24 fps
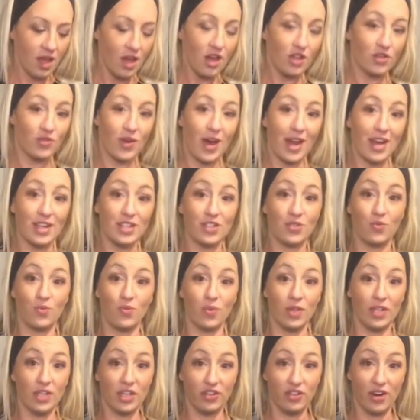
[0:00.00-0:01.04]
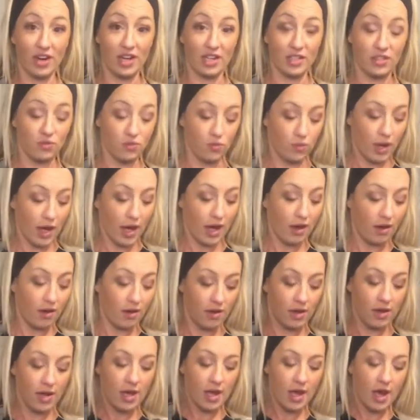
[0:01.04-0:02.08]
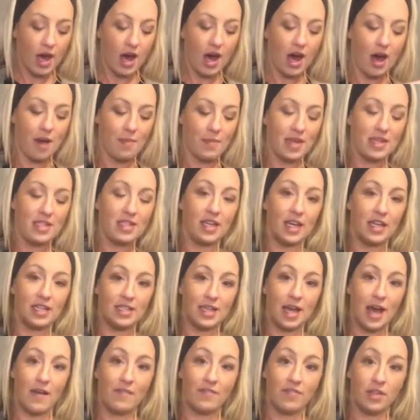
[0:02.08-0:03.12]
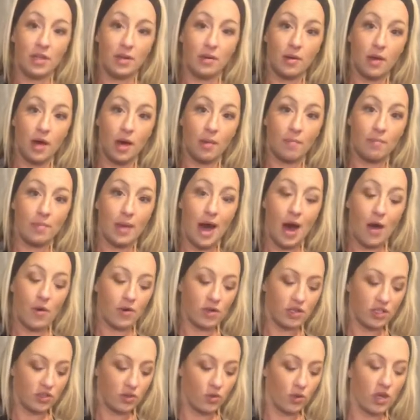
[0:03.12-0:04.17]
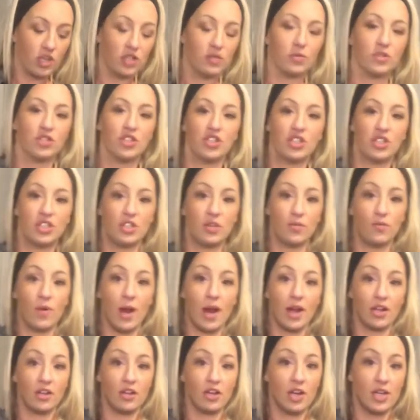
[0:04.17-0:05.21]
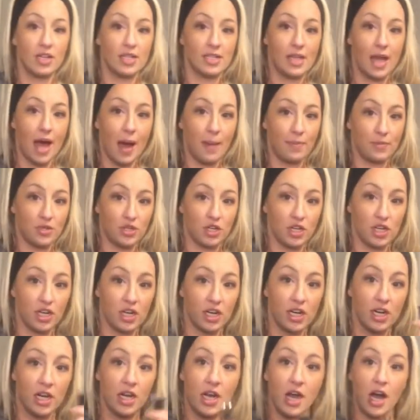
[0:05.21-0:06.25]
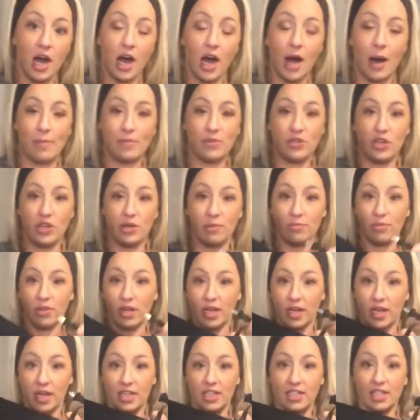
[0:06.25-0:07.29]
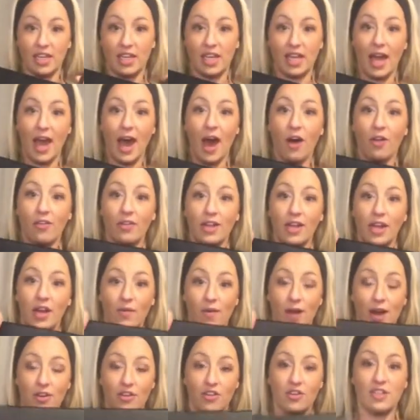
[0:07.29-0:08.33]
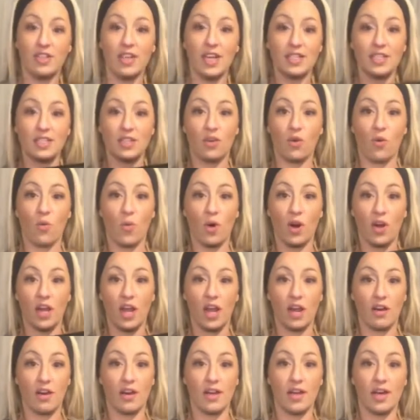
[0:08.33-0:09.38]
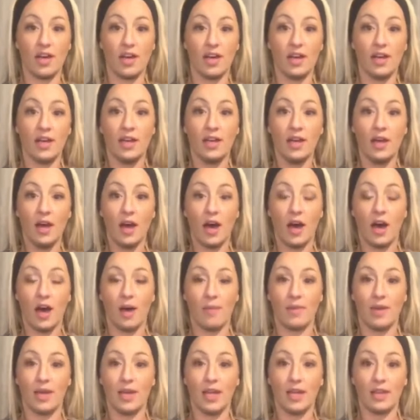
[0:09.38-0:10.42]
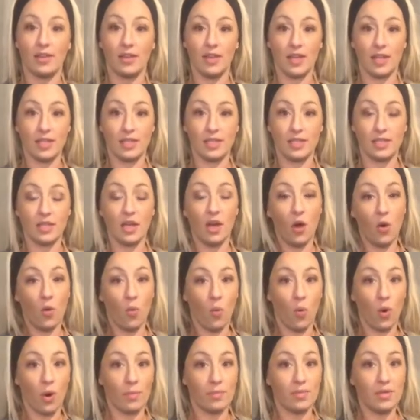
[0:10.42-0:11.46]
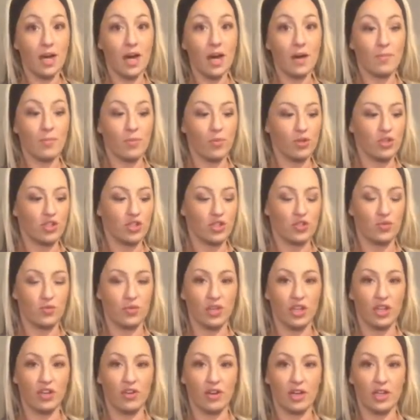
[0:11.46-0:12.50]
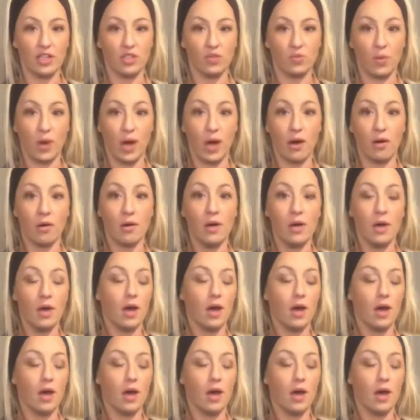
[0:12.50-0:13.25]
So that is really great as well. It does have the power source, which is just a regular adapter, so you can plug it into any outlet around your desk or work area and get this warmed up, which is really great as well.